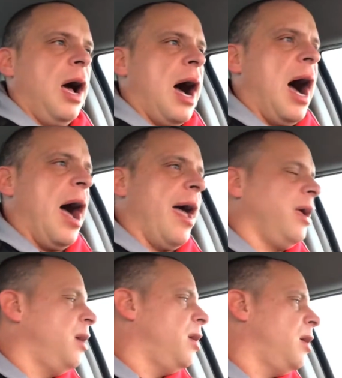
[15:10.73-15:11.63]

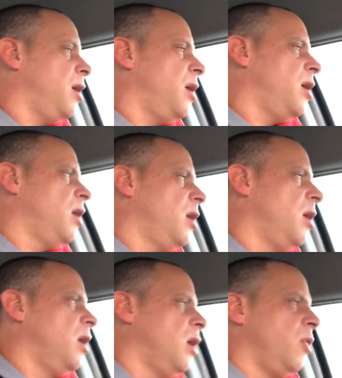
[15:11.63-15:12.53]

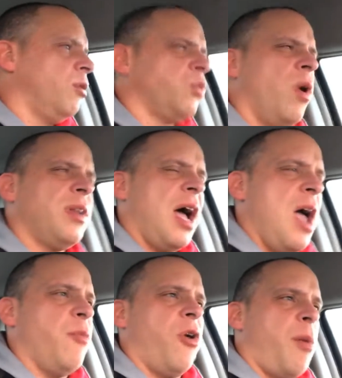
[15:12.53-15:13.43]
there was one
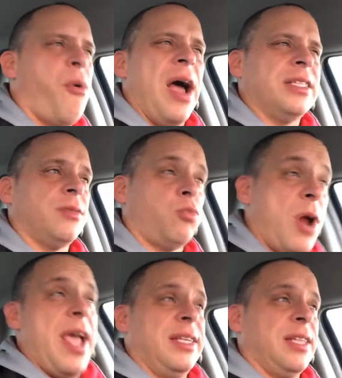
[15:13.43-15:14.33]
time where a price
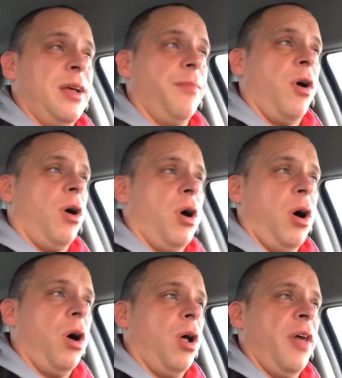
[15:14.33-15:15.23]
raised it
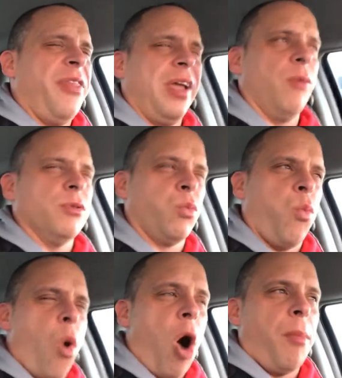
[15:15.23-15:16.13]
on, I think it was
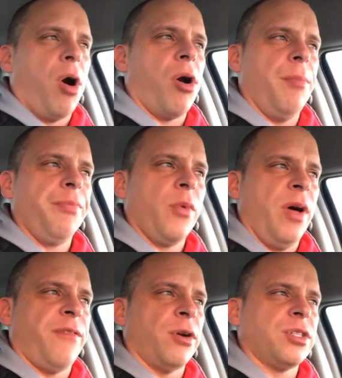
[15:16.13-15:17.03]
Walmart when I
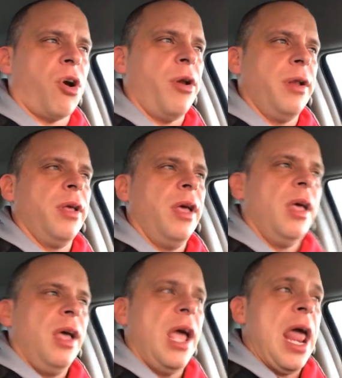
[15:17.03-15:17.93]
first started,
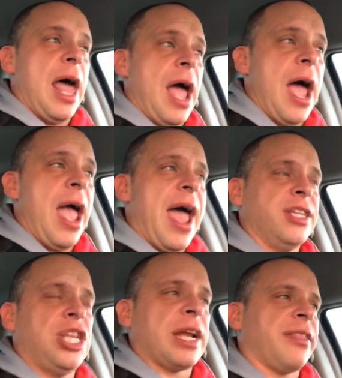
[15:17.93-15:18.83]
and I
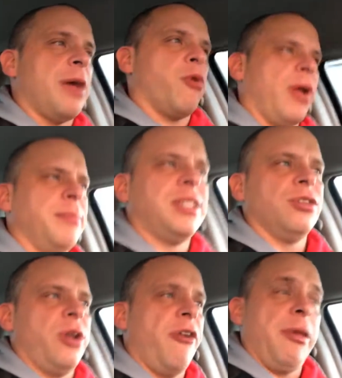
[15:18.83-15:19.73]
hadn't checked it that morning. I'm still
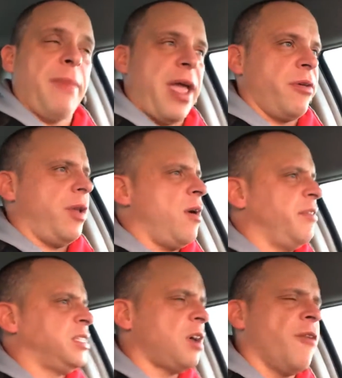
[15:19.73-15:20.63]
doing everything manually. I don't have
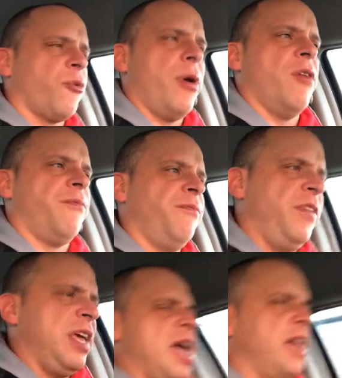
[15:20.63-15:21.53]
any software, no
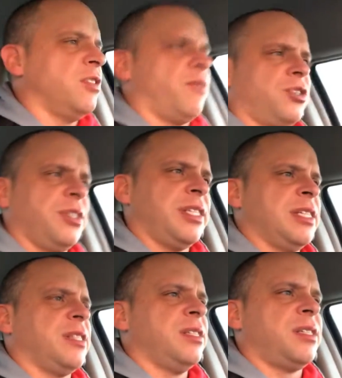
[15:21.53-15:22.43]
VAs, no virtual
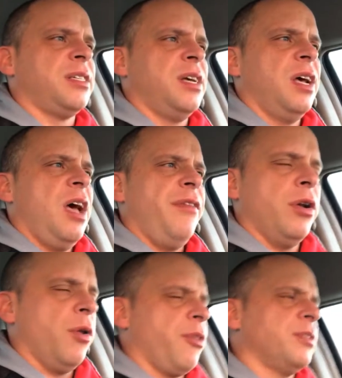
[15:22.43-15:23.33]
assistants. If you don't
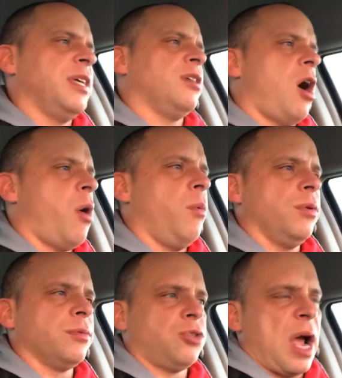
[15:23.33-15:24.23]
know what those things are,
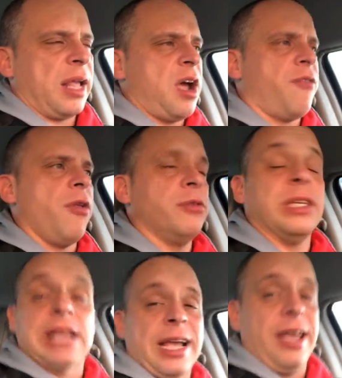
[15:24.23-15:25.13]
we'll try to cover those
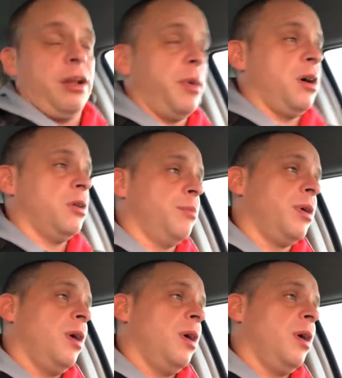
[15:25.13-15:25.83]
as I get them, I hope.